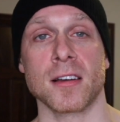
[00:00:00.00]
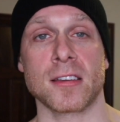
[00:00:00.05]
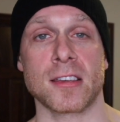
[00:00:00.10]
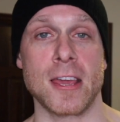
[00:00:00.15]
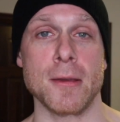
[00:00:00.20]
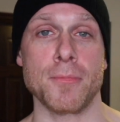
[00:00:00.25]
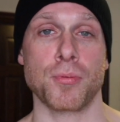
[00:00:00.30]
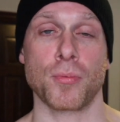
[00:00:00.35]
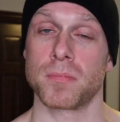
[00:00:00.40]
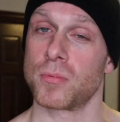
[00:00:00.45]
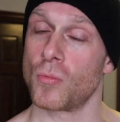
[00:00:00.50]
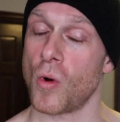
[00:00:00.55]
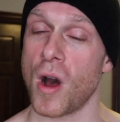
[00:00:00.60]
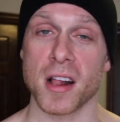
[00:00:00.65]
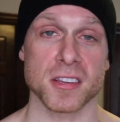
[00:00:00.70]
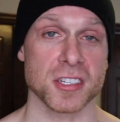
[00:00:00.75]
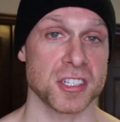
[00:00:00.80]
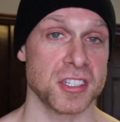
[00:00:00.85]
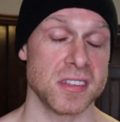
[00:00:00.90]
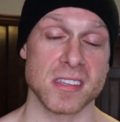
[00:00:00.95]
Keep
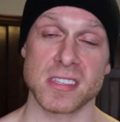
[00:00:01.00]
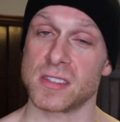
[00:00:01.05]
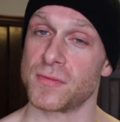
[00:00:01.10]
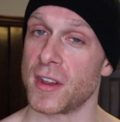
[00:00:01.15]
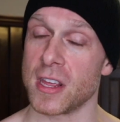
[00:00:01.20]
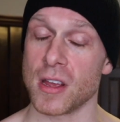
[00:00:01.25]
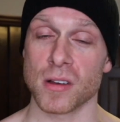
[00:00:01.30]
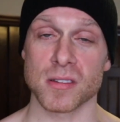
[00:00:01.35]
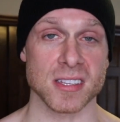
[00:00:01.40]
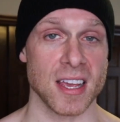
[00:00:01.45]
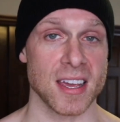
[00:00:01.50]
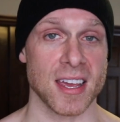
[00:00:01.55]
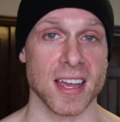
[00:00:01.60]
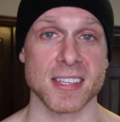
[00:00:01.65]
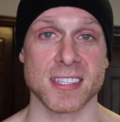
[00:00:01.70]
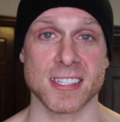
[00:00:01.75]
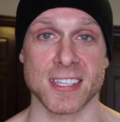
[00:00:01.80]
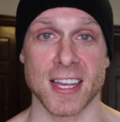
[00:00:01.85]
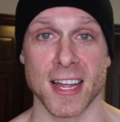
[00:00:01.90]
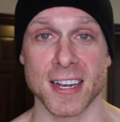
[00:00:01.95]
watching these videos. Like I
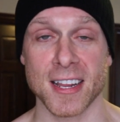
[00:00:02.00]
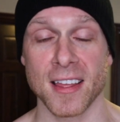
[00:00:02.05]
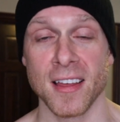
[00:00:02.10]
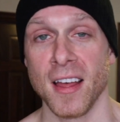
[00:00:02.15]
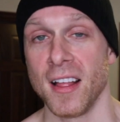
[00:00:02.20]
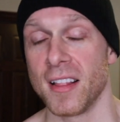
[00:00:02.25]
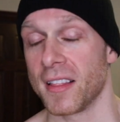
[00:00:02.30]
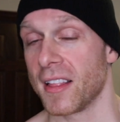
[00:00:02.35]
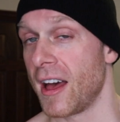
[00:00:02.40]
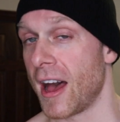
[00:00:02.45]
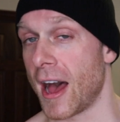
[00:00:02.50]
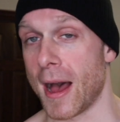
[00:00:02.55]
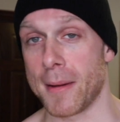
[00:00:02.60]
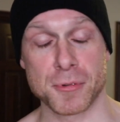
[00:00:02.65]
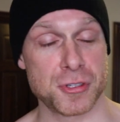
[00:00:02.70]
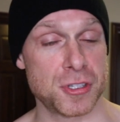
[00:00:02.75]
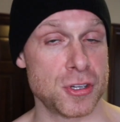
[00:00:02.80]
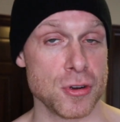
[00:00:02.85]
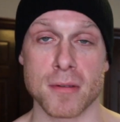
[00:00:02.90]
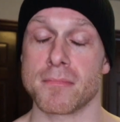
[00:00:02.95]
said,
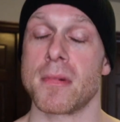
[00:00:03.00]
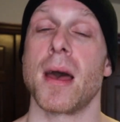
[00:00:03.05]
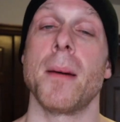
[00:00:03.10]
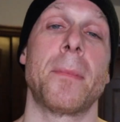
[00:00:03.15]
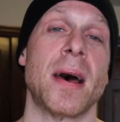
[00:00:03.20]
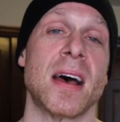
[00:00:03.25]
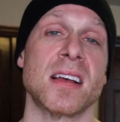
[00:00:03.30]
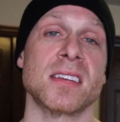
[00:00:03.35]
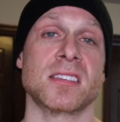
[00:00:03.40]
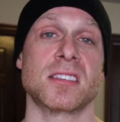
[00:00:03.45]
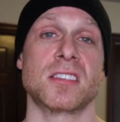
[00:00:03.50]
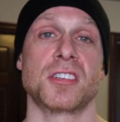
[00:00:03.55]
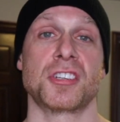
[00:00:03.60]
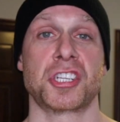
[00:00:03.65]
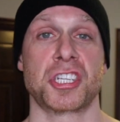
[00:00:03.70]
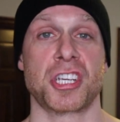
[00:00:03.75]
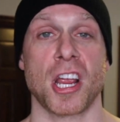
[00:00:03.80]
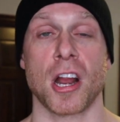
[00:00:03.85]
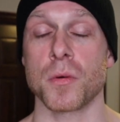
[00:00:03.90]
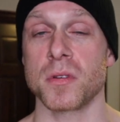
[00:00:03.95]
I'm doing my best to
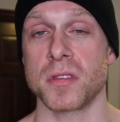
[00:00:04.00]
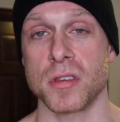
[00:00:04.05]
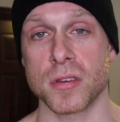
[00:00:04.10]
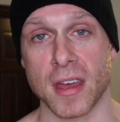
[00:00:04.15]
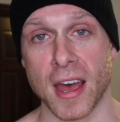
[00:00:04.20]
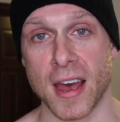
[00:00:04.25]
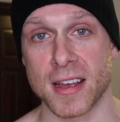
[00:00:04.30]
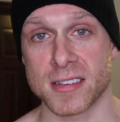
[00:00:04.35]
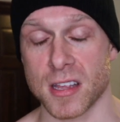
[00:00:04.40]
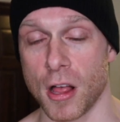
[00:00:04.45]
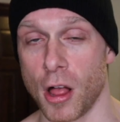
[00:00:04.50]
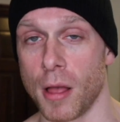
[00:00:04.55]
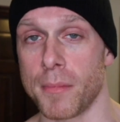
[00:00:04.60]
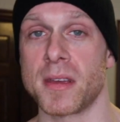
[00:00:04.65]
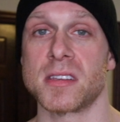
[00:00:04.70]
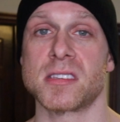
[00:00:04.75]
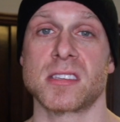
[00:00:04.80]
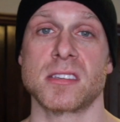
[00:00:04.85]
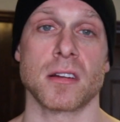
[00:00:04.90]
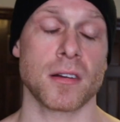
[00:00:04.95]
share with you guys all
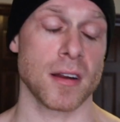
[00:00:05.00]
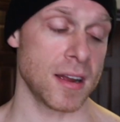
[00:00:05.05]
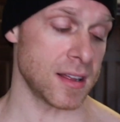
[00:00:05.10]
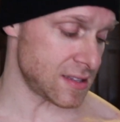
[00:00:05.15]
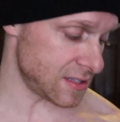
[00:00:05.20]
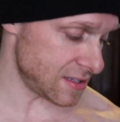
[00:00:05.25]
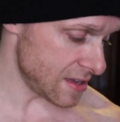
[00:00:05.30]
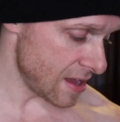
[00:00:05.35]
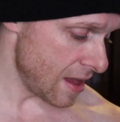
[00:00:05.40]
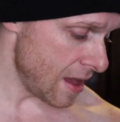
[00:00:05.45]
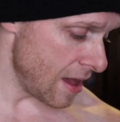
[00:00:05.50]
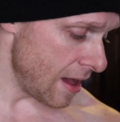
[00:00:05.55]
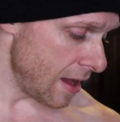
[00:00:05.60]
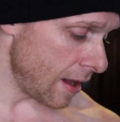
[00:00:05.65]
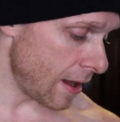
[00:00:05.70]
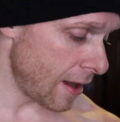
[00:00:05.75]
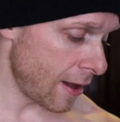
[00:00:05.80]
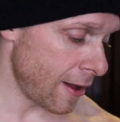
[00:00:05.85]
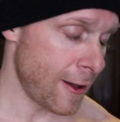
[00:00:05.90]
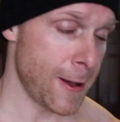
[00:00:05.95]
my secrets.
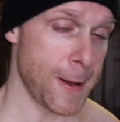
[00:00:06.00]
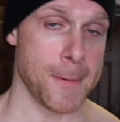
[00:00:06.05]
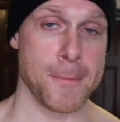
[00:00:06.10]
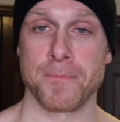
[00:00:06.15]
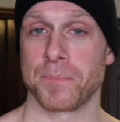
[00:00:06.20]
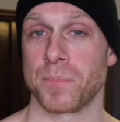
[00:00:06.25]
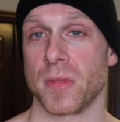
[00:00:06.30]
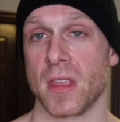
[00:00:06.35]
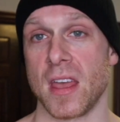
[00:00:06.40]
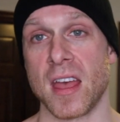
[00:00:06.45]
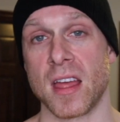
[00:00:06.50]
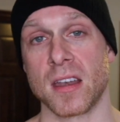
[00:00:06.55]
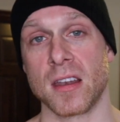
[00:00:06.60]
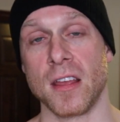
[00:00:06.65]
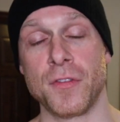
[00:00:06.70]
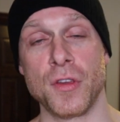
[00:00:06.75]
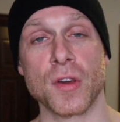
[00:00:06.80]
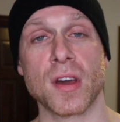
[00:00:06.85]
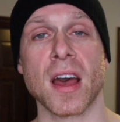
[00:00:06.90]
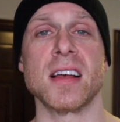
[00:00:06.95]
And
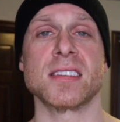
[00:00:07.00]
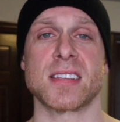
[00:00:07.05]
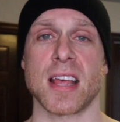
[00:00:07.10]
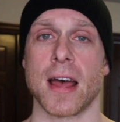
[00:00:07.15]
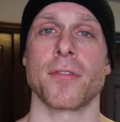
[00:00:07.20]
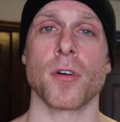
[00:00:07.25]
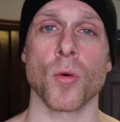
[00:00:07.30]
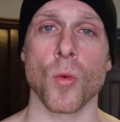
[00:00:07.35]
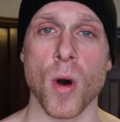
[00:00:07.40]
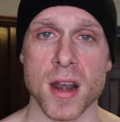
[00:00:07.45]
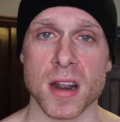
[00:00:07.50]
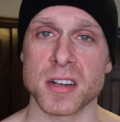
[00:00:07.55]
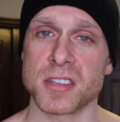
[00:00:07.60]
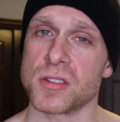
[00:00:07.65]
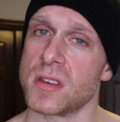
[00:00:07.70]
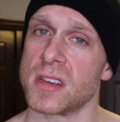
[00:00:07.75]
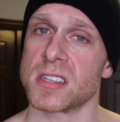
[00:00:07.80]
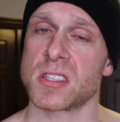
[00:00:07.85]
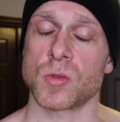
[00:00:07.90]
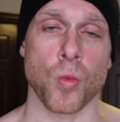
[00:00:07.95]
if you guys ever want to do
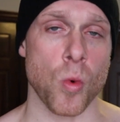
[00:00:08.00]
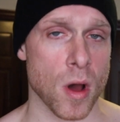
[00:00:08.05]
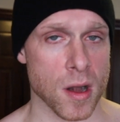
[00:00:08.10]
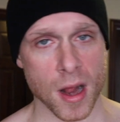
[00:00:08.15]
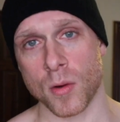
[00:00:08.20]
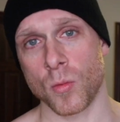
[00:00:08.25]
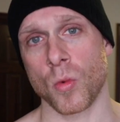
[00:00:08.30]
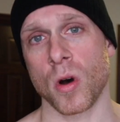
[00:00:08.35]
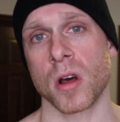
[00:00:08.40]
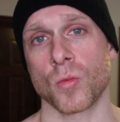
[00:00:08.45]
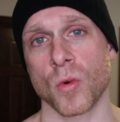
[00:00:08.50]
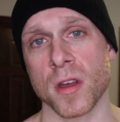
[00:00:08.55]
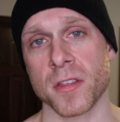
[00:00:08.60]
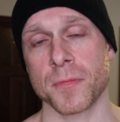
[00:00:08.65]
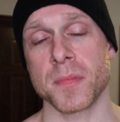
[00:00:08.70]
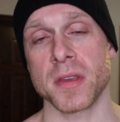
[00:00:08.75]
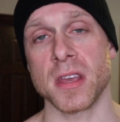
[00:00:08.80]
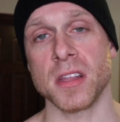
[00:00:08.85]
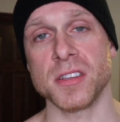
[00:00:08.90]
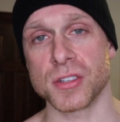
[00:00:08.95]
this one-on-one with
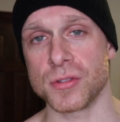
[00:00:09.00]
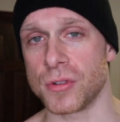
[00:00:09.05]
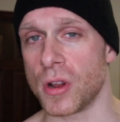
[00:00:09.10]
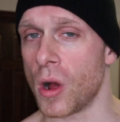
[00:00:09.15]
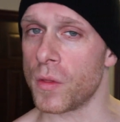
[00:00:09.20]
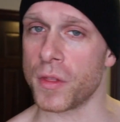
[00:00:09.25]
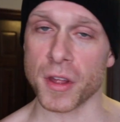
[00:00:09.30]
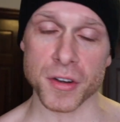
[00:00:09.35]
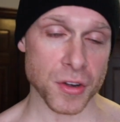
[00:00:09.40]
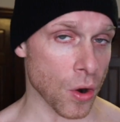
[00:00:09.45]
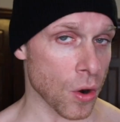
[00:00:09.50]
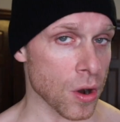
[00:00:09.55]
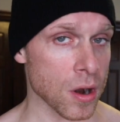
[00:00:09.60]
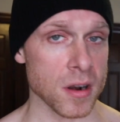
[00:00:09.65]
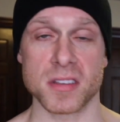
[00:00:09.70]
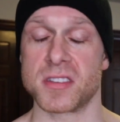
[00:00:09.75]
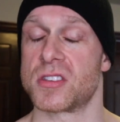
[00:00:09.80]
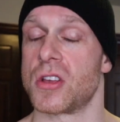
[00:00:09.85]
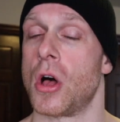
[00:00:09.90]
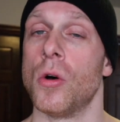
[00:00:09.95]
me, do know the door
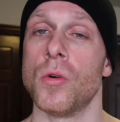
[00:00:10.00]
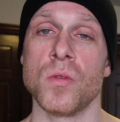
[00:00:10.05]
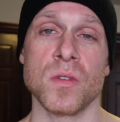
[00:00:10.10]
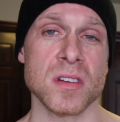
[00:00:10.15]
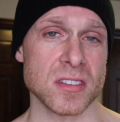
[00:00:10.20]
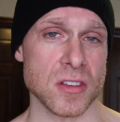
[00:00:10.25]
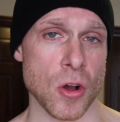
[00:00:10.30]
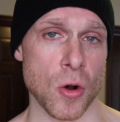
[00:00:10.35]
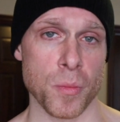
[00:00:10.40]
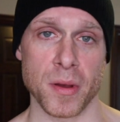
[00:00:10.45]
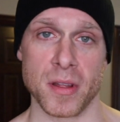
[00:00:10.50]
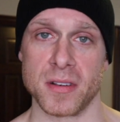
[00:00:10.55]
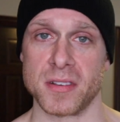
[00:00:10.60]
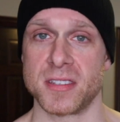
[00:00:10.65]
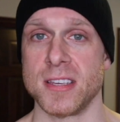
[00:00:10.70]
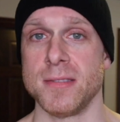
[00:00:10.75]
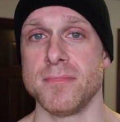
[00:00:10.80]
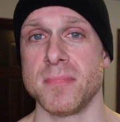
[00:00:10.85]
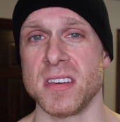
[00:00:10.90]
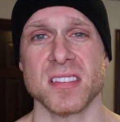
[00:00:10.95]
is always open.
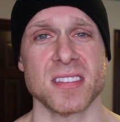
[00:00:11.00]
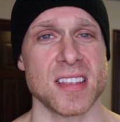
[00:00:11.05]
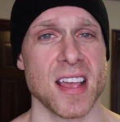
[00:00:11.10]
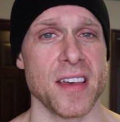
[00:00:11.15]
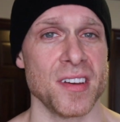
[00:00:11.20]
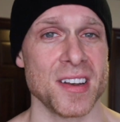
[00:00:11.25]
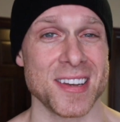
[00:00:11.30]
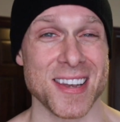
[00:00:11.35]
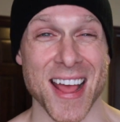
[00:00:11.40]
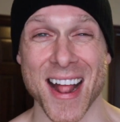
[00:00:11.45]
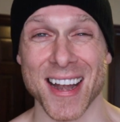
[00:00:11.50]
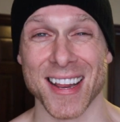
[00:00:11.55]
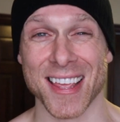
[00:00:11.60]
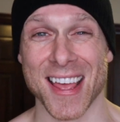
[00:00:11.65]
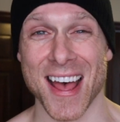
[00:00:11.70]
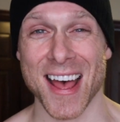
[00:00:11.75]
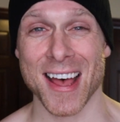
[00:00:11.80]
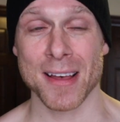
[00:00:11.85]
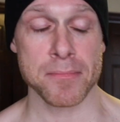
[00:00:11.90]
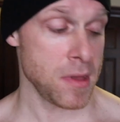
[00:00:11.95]

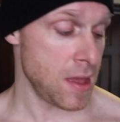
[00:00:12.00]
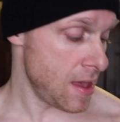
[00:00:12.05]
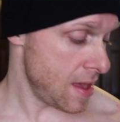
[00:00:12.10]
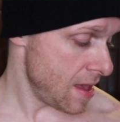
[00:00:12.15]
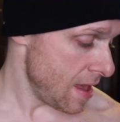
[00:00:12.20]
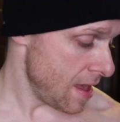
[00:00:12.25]
TeamBeastHaven.com.